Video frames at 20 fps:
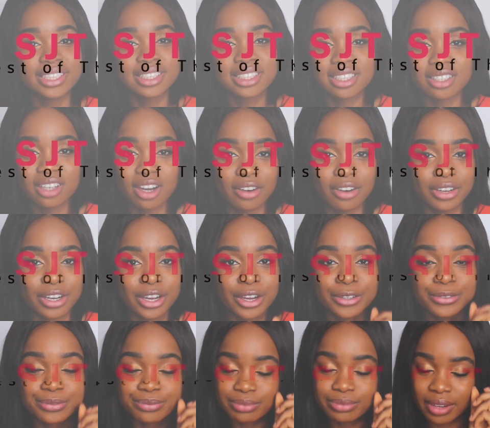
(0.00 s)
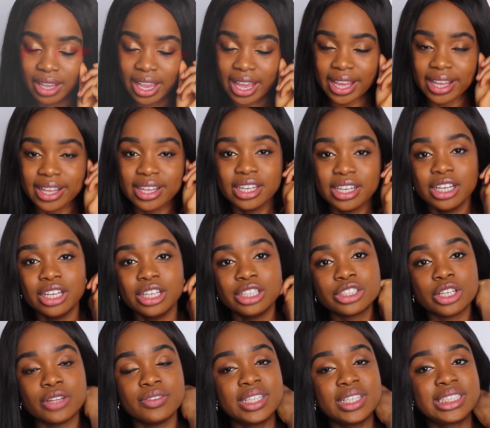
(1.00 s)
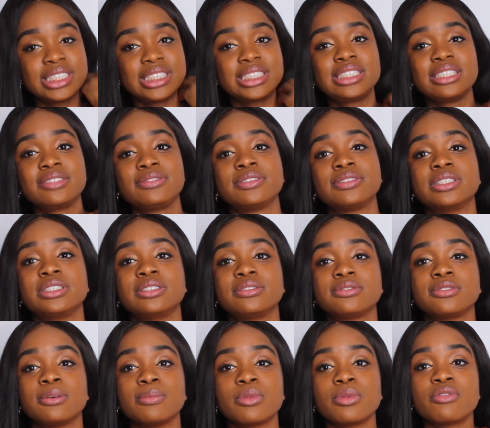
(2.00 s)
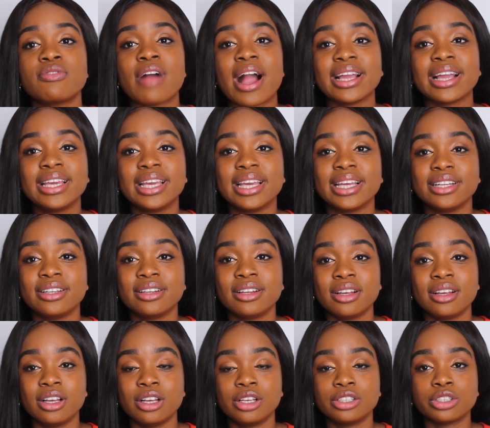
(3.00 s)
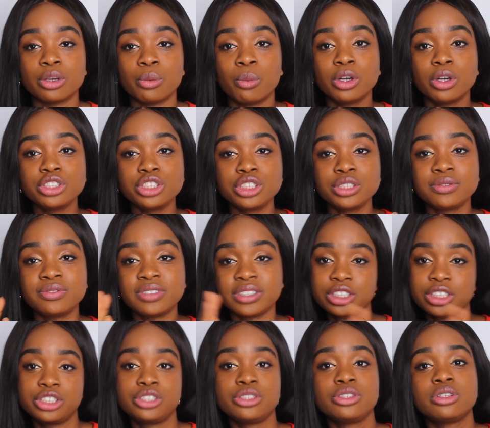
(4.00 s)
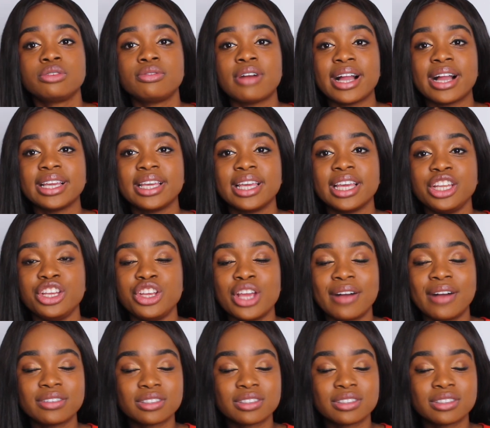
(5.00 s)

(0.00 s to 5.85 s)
scenario, okay? So this is different from the ranking. So once you finish doing the ranking, you have